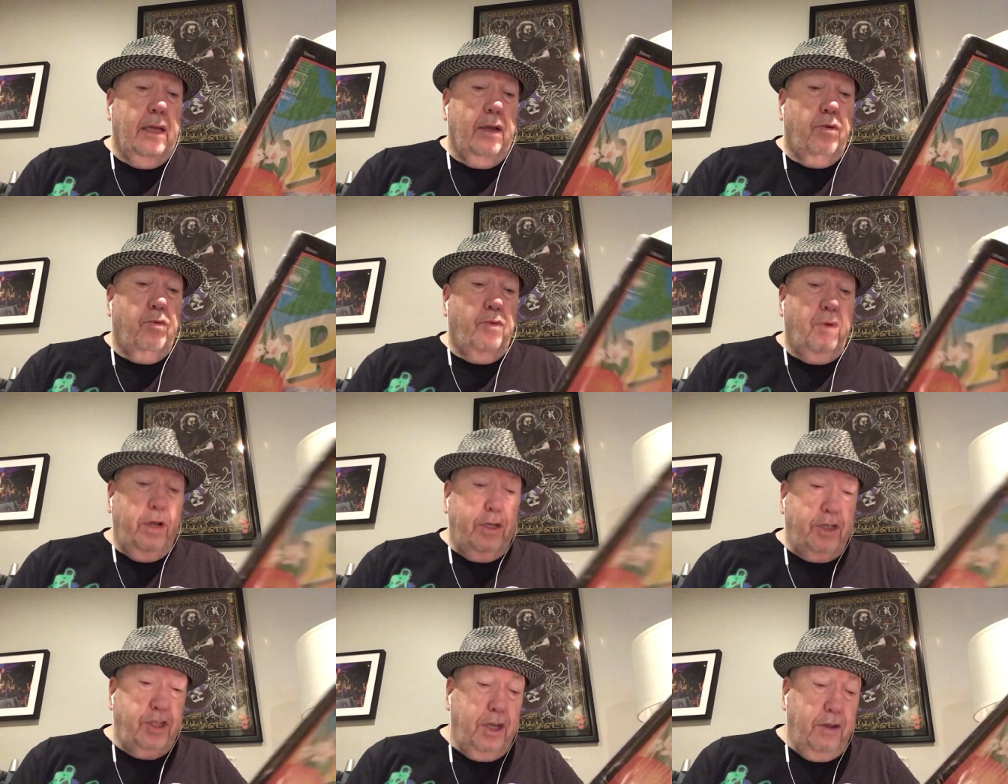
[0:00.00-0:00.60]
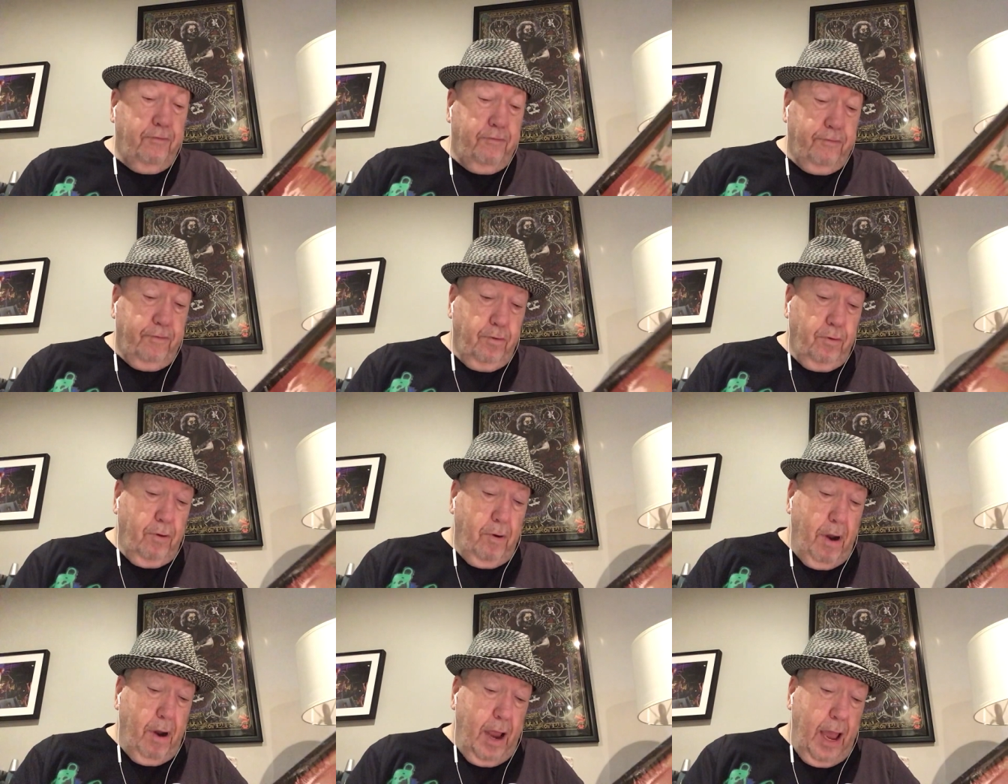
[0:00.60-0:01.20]
Richie
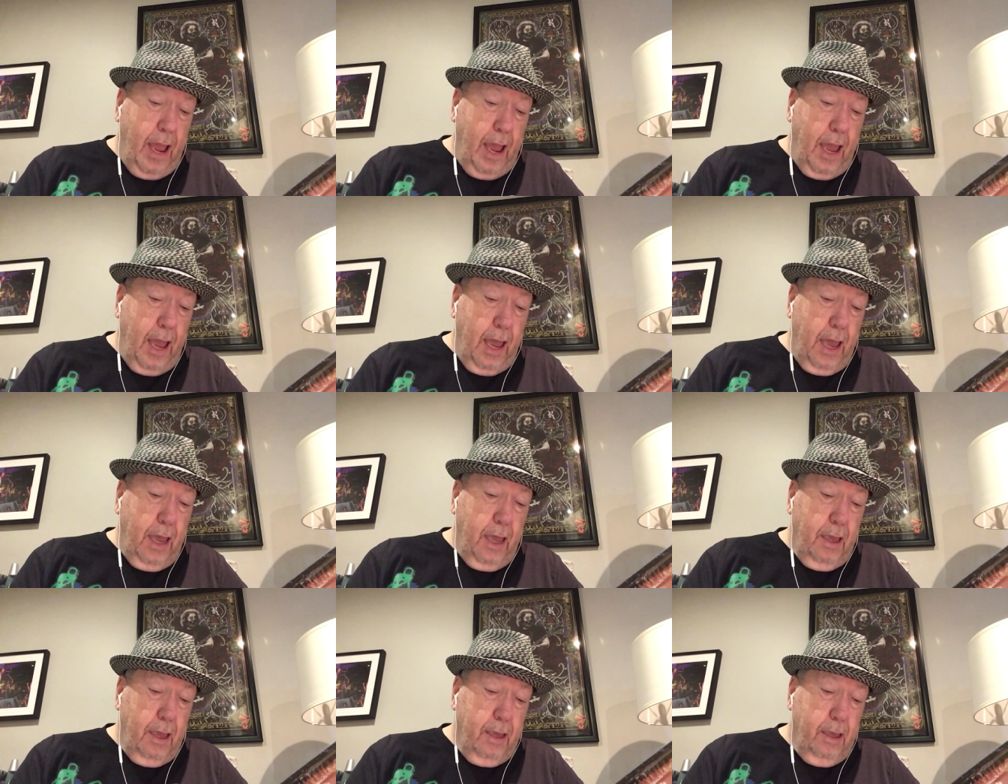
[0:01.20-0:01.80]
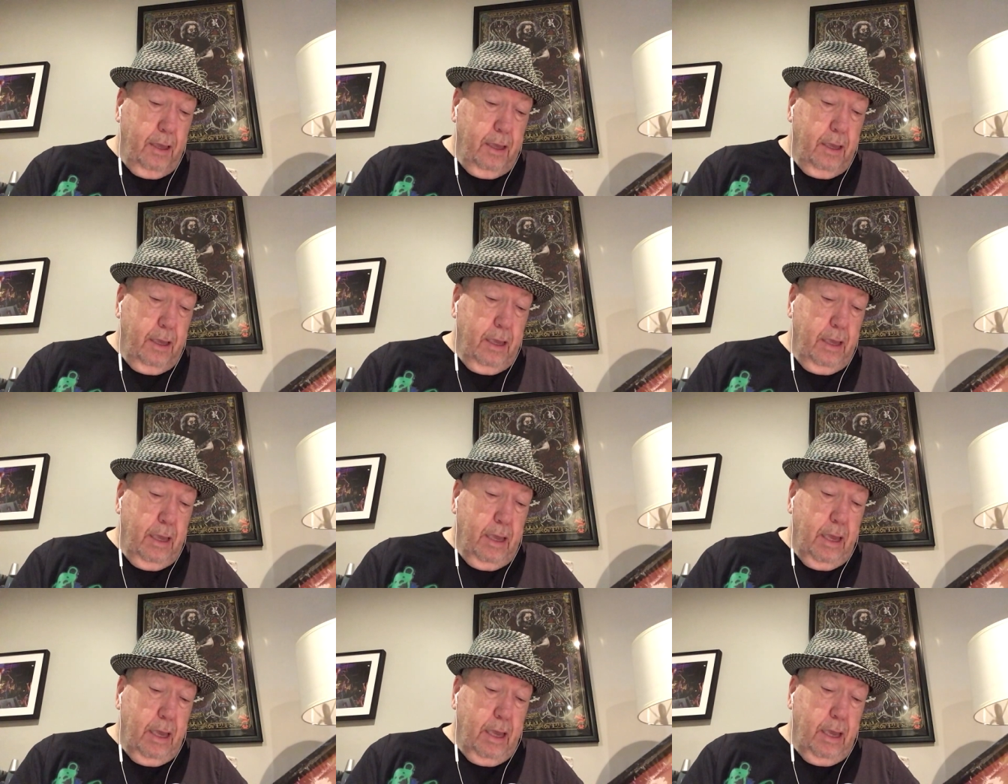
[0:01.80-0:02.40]
Furay
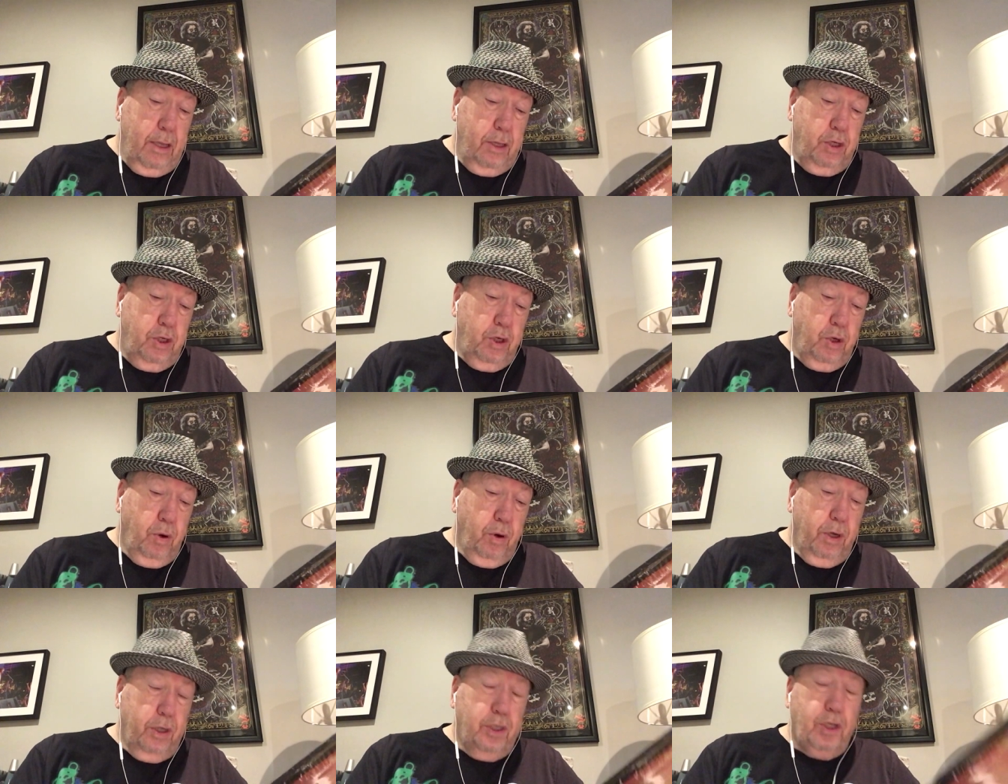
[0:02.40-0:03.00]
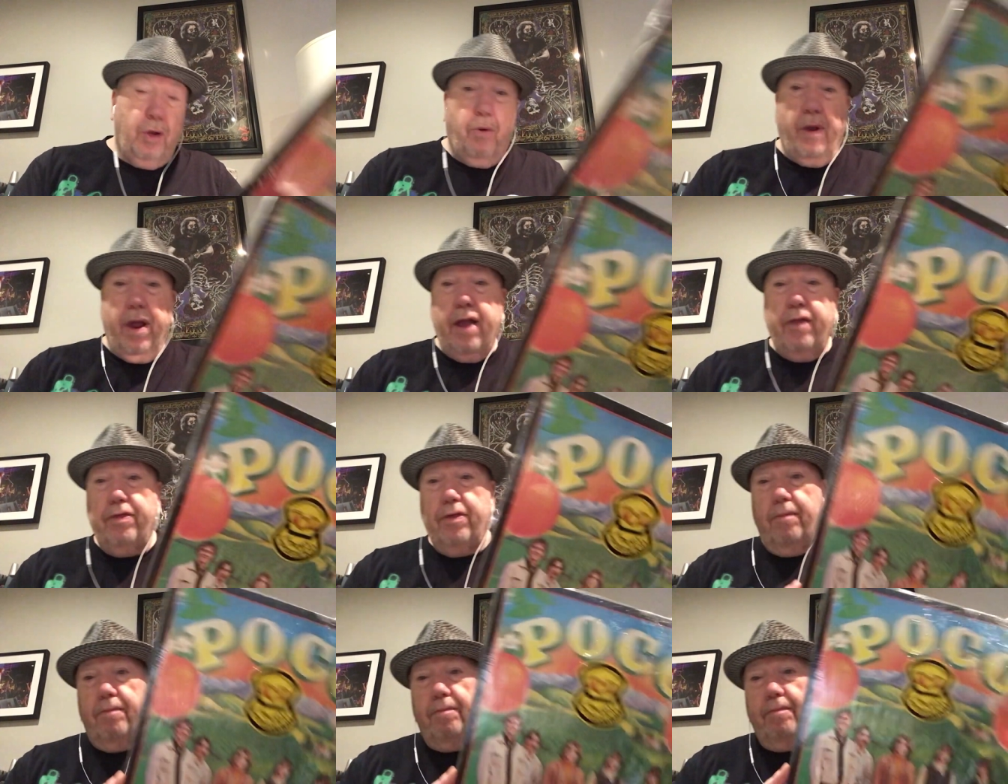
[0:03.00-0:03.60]
and George
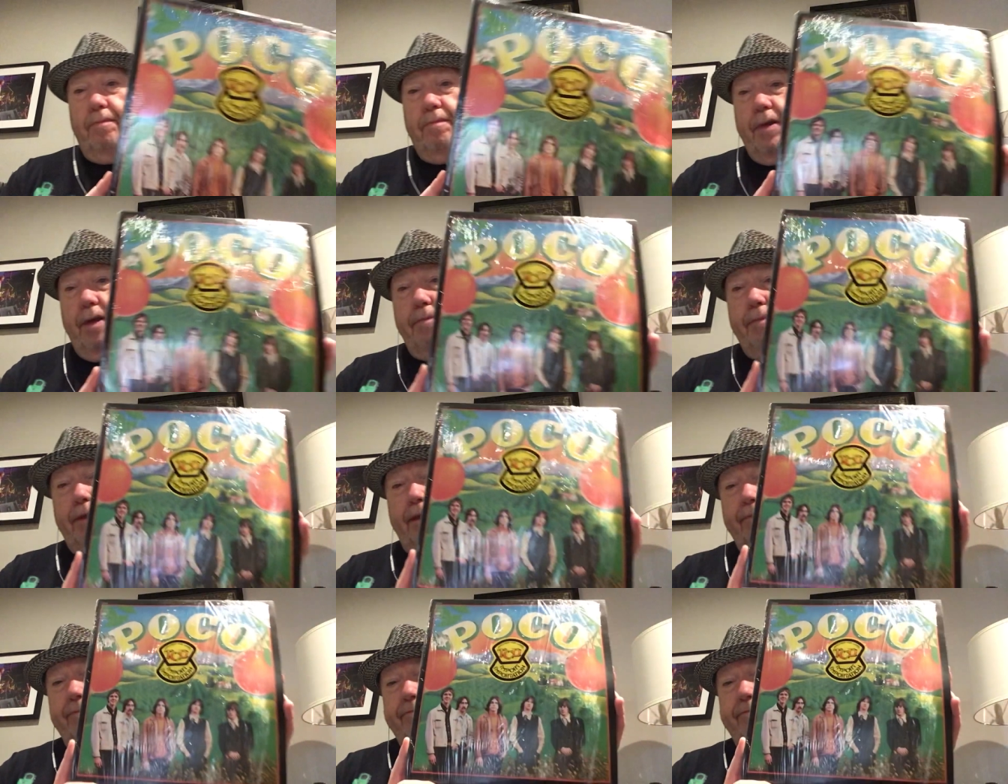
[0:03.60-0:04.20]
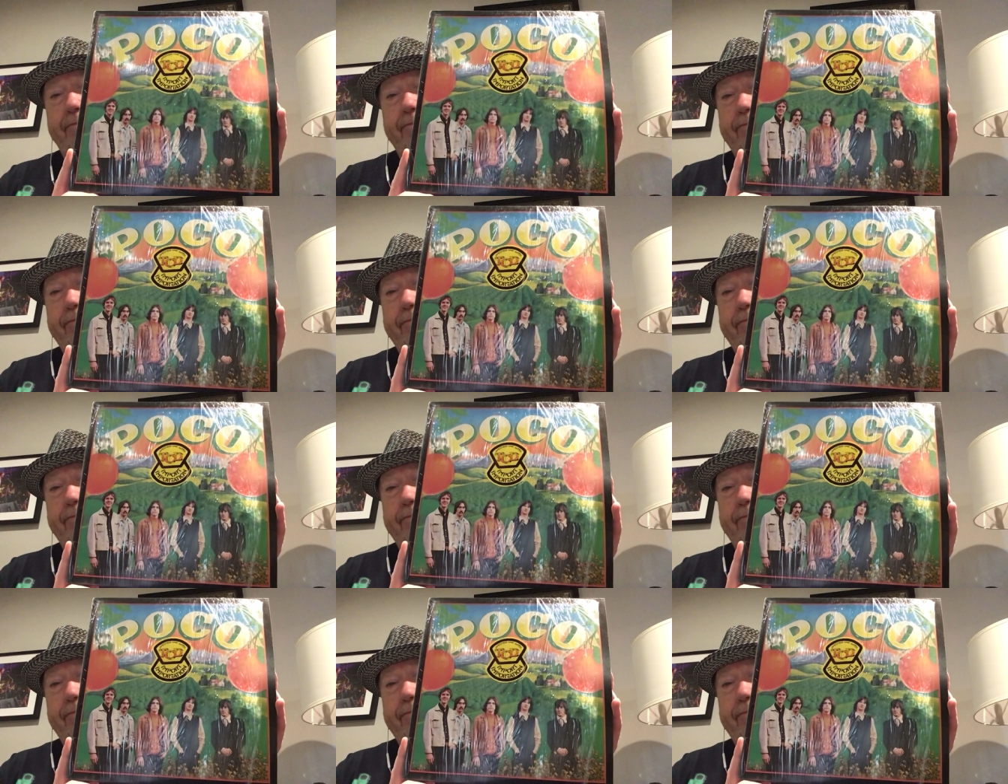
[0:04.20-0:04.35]
Grantham. I mean,